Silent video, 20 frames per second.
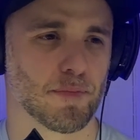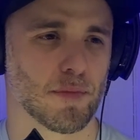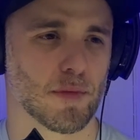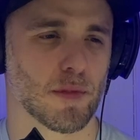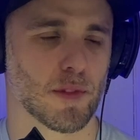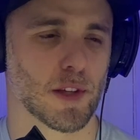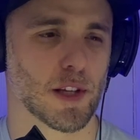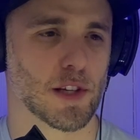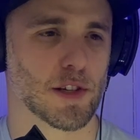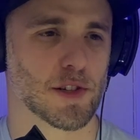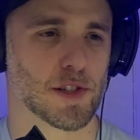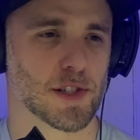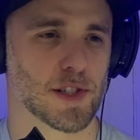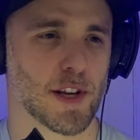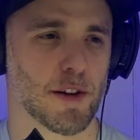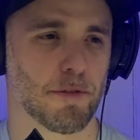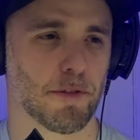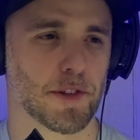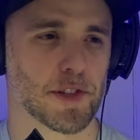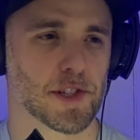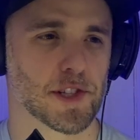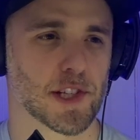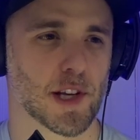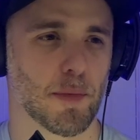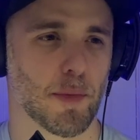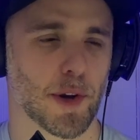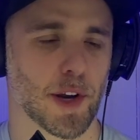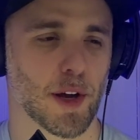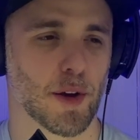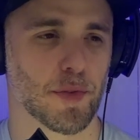there's definitely
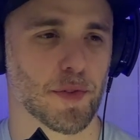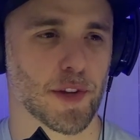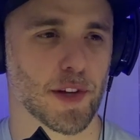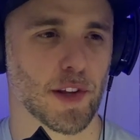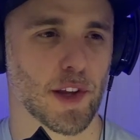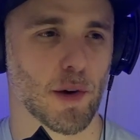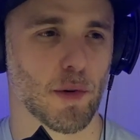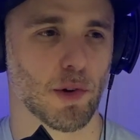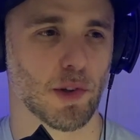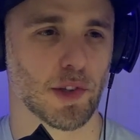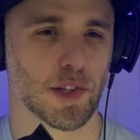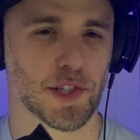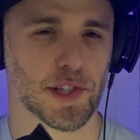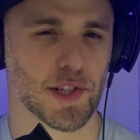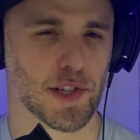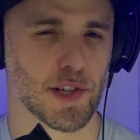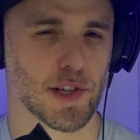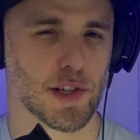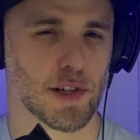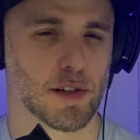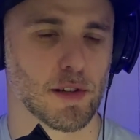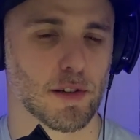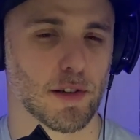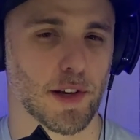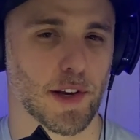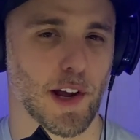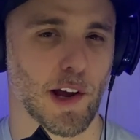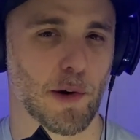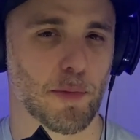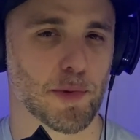someone out there that will listen to you
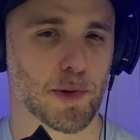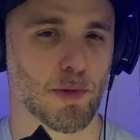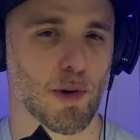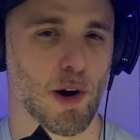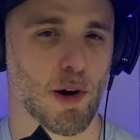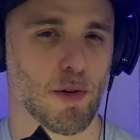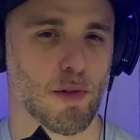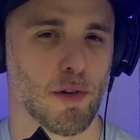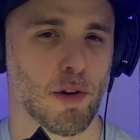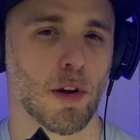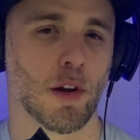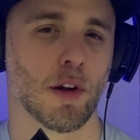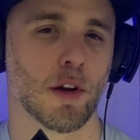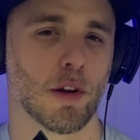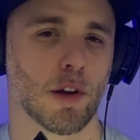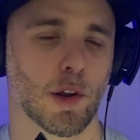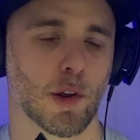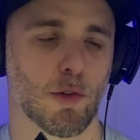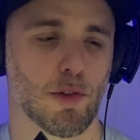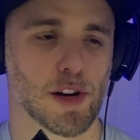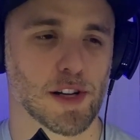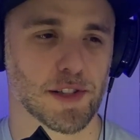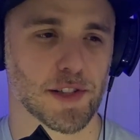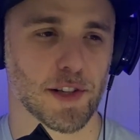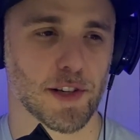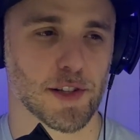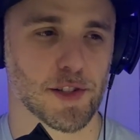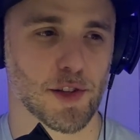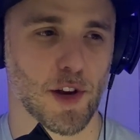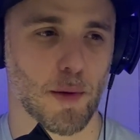and help you out.
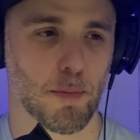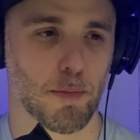Granted, it's not